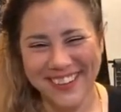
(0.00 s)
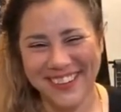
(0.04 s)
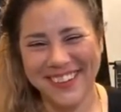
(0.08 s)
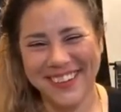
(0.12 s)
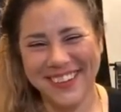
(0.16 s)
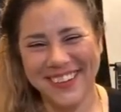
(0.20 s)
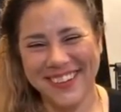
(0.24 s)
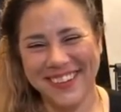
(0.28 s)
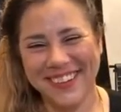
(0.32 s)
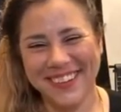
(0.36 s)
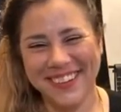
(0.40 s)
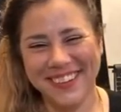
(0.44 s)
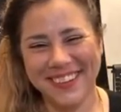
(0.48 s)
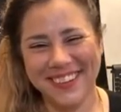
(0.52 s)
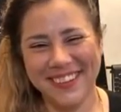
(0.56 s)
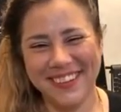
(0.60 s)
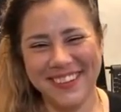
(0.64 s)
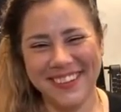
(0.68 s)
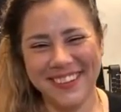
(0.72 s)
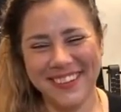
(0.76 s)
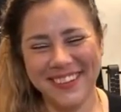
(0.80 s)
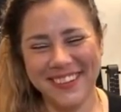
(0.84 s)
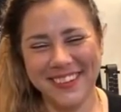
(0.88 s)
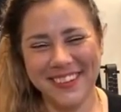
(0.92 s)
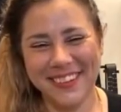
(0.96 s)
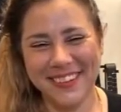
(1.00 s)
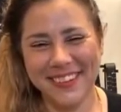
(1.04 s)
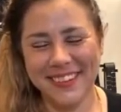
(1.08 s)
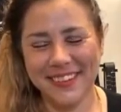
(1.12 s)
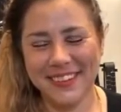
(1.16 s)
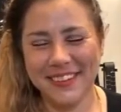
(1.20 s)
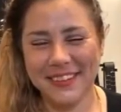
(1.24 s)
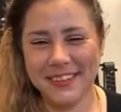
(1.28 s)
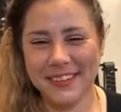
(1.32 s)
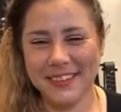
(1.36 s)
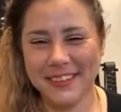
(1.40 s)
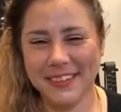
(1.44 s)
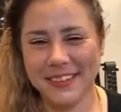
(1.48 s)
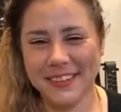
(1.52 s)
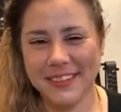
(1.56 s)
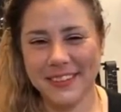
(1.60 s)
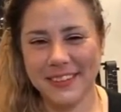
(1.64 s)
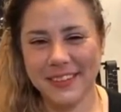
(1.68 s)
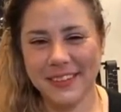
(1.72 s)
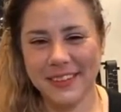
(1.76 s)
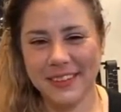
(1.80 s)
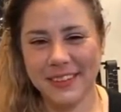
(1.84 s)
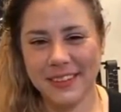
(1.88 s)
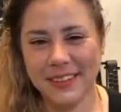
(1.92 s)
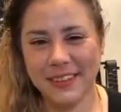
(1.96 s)

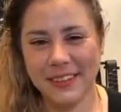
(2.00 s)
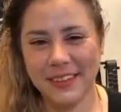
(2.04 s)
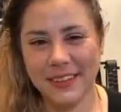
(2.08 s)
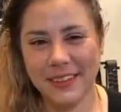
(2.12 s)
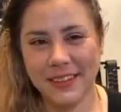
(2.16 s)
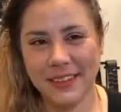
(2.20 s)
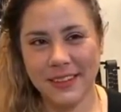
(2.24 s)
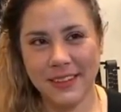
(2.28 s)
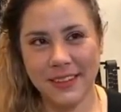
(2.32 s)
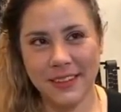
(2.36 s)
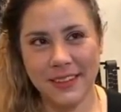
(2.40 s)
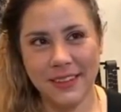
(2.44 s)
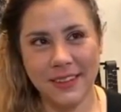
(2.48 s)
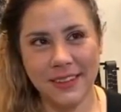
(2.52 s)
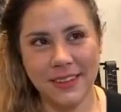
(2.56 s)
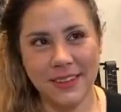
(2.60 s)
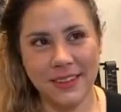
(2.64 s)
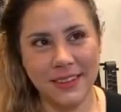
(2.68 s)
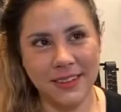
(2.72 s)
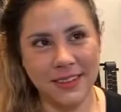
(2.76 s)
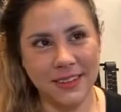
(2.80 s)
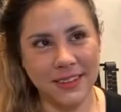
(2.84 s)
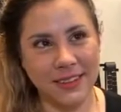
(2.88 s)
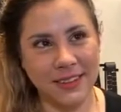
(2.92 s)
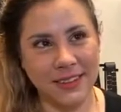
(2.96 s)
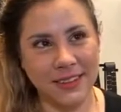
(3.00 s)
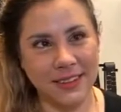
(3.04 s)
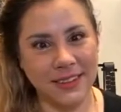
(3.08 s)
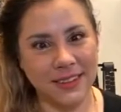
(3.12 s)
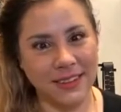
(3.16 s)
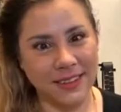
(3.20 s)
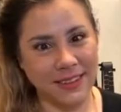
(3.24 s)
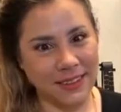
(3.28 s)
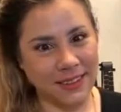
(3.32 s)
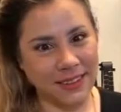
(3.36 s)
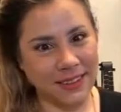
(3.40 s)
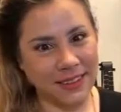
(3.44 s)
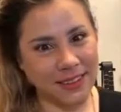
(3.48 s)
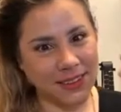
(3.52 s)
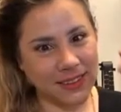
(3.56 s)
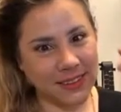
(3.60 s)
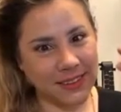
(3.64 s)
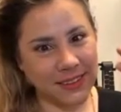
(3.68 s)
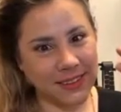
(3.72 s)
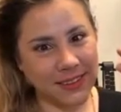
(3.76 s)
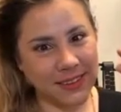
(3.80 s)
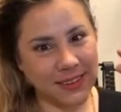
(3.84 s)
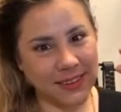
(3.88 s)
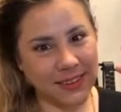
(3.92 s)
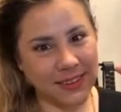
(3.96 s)

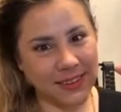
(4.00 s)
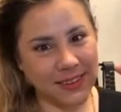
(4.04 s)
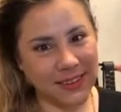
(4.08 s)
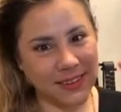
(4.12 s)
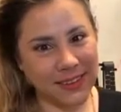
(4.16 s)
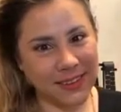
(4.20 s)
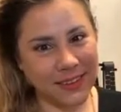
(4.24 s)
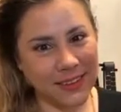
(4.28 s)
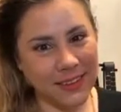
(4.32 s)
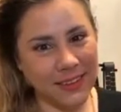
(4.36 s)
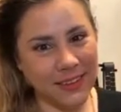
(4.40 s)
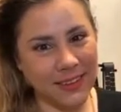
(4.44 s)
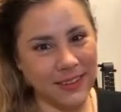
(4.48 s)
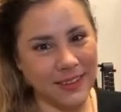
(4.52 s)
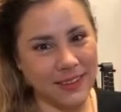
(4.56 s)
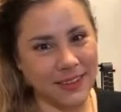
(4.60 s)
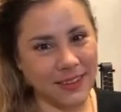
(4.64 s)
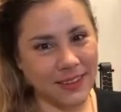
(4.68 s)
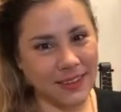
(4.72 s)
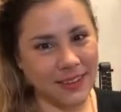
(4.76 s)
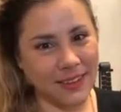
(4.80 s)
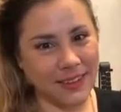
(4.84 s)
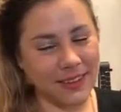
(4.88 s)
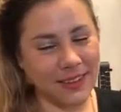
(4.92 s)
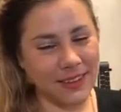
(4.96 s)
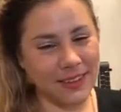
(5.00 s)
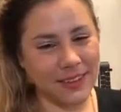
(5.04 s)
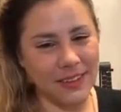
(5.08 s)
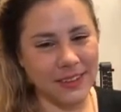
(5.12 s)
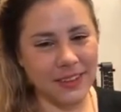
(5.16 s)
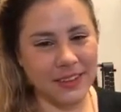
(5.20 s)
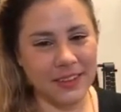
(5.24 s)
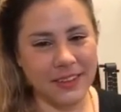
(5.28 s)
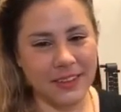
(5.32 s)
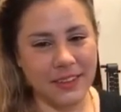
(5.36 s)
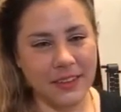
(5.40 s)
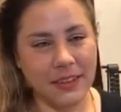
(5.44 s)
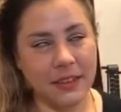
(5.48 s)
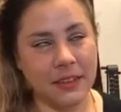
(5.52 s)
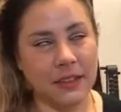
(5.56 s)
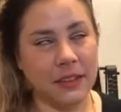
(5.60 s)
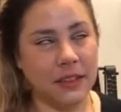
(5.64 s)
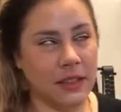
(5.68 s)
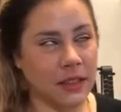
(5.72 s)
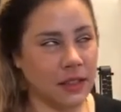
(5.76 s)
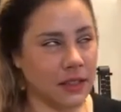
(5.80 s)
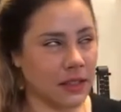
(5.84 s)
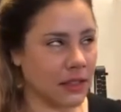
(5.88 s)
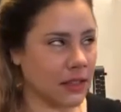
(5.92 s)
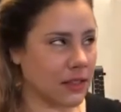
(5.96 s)

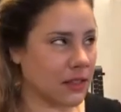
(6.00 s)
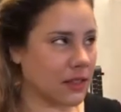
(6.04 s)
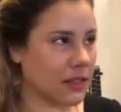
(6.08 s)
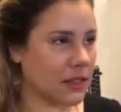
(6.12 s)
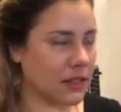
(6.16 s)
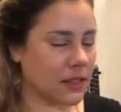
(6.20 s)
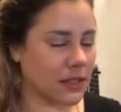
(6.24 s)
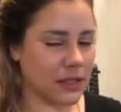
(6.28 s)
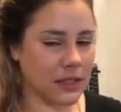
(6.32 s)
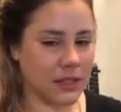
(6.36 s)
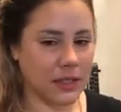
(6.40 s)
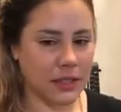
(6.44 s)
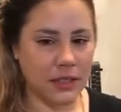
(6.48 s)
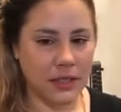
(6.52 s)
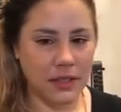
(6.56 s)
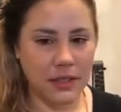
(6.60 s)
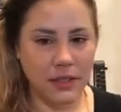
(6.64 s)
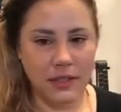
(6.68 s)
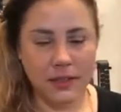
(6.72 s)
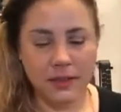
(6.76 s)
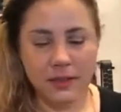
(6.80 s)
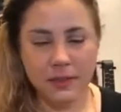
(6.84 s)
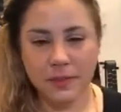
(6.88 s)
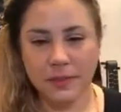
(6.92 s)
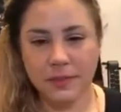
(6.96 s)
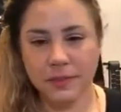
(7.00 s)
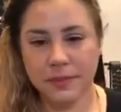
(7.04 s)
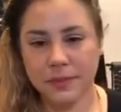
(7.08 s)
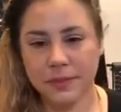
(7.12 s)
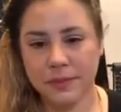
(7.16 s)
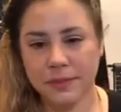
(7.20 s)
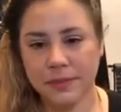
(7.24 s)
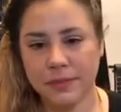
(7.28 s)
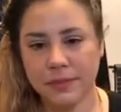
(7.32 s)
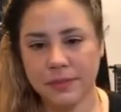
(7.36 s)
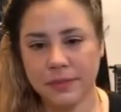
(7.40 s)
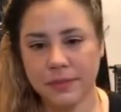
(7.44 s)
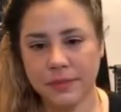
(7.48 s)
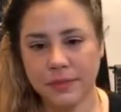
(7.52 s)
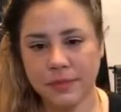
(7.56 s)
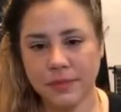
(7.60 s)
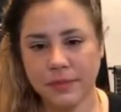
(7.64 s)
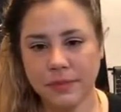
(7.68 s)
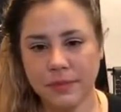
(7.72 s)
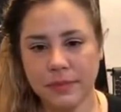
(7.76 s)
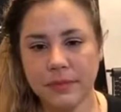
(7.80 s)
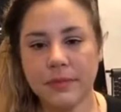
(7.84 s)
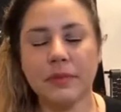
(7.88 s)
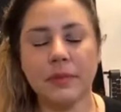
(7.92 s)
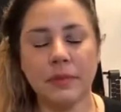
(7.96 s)
The person shown says nothing.